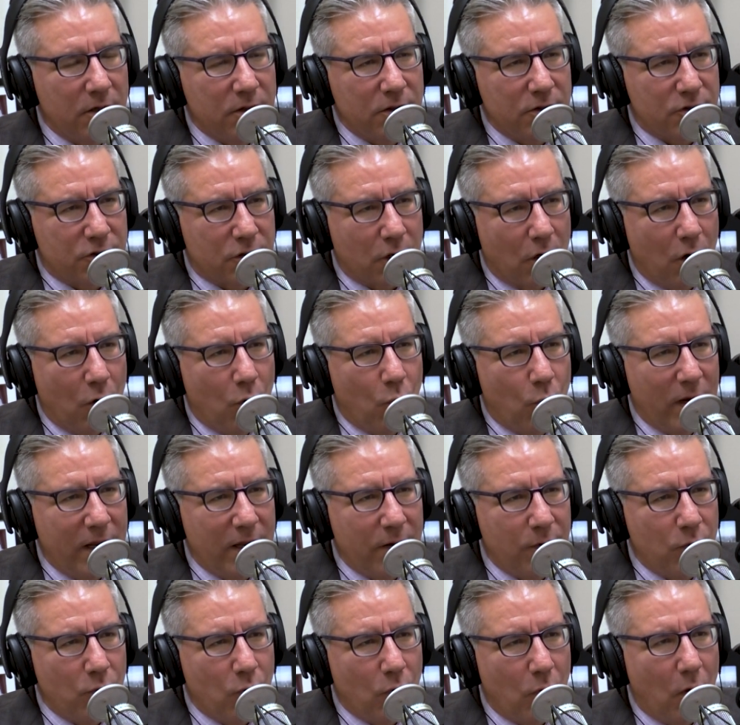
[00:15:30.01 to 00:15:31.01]
So
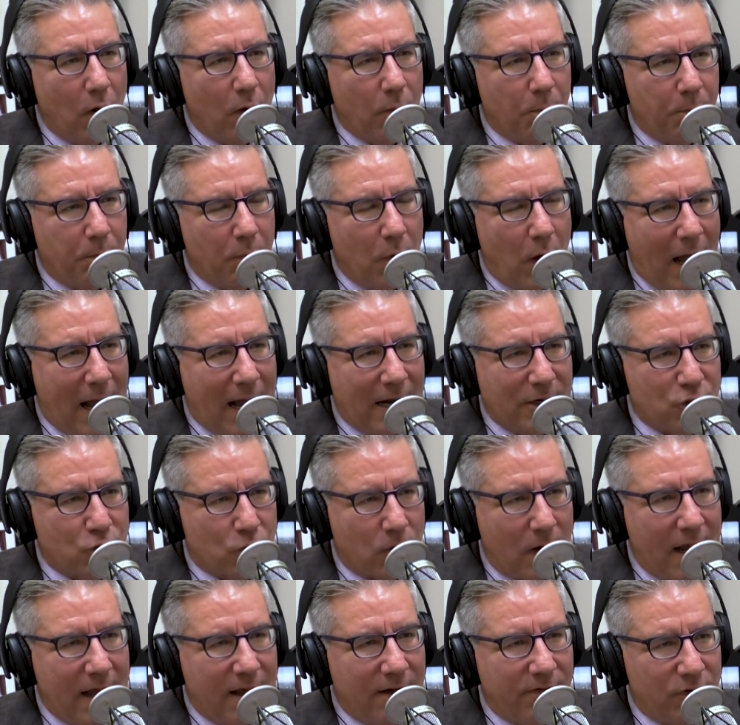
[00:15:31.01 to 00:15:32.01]
I
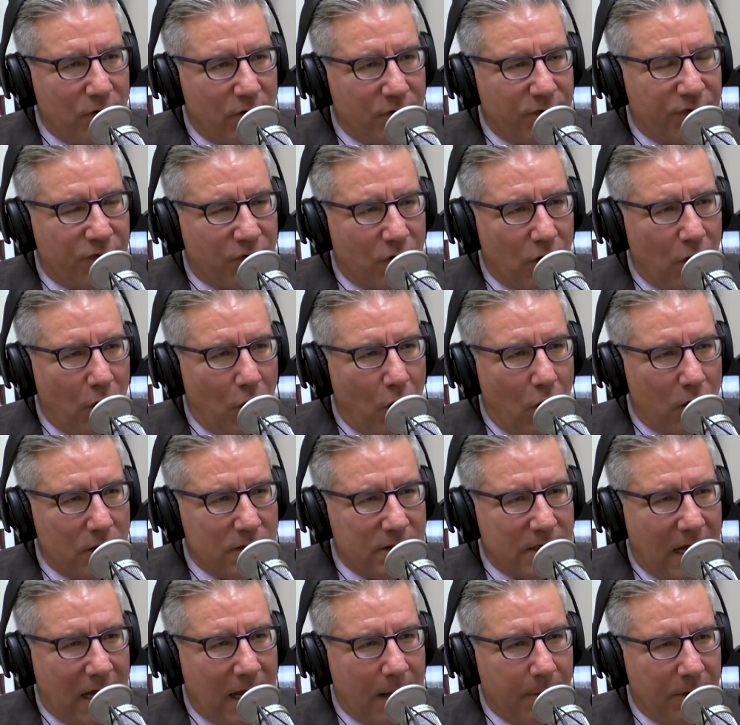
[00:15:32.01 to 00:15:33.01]
traveled for a long
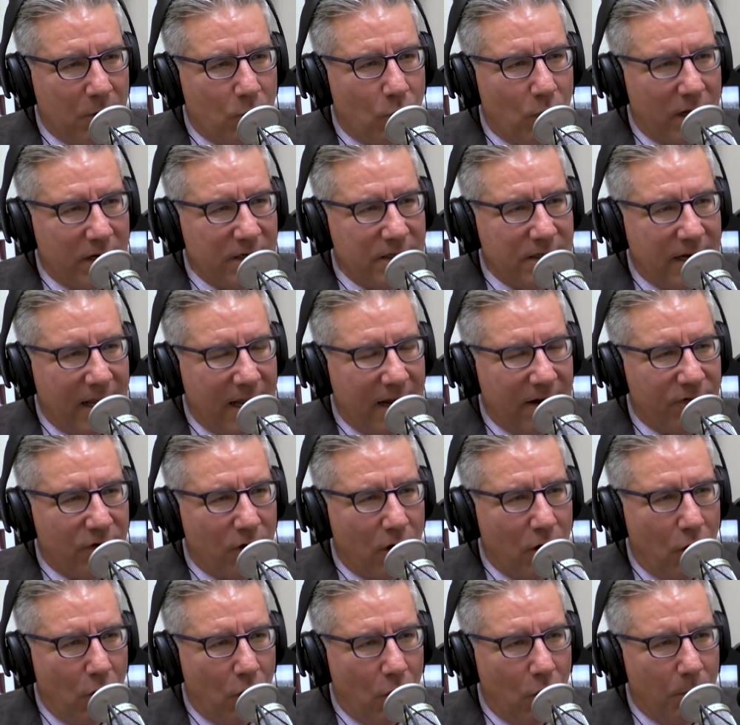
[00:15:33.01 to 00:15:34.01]
time and wasn't
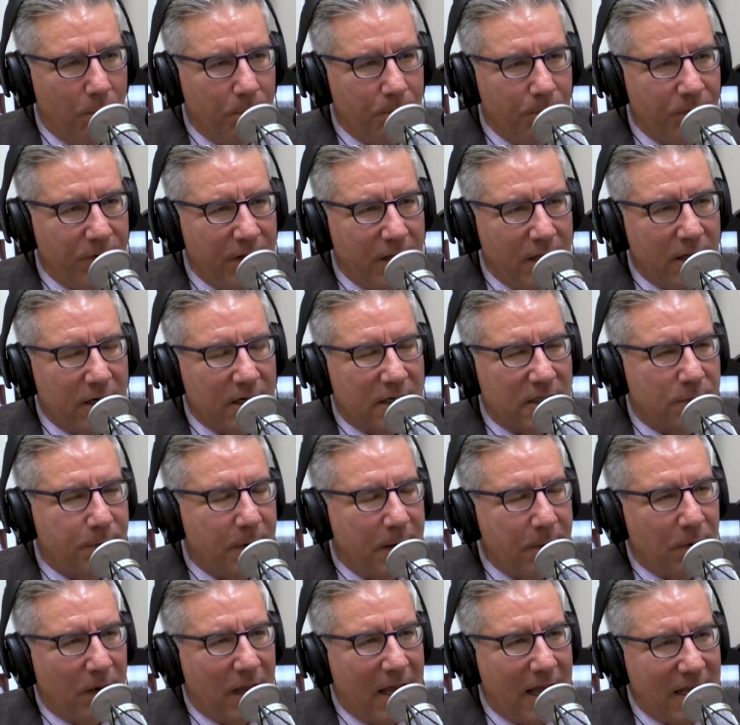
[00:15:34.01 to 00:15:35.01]
ever home because
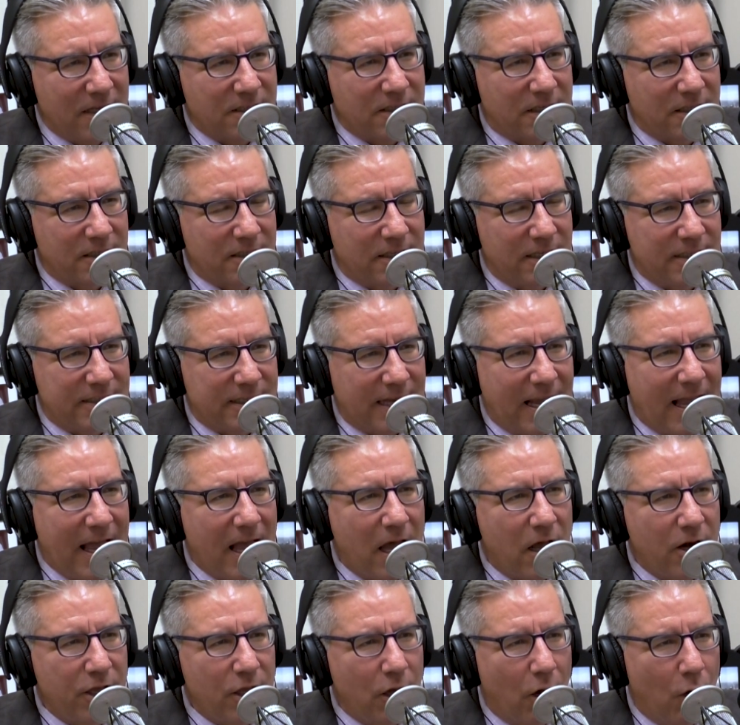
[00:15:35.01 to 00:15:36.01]
people ask us. They say,
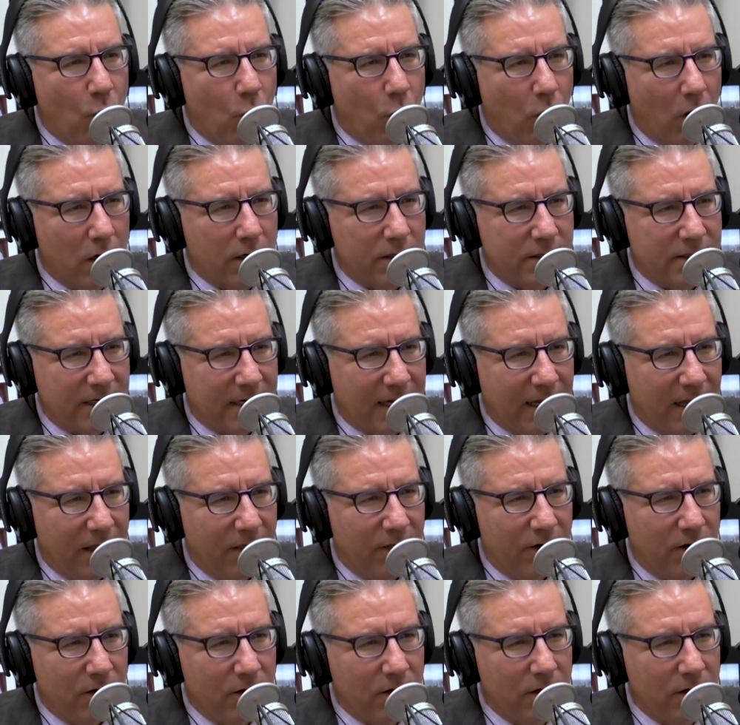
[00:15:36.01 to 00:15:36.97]
"How do y'all work together?"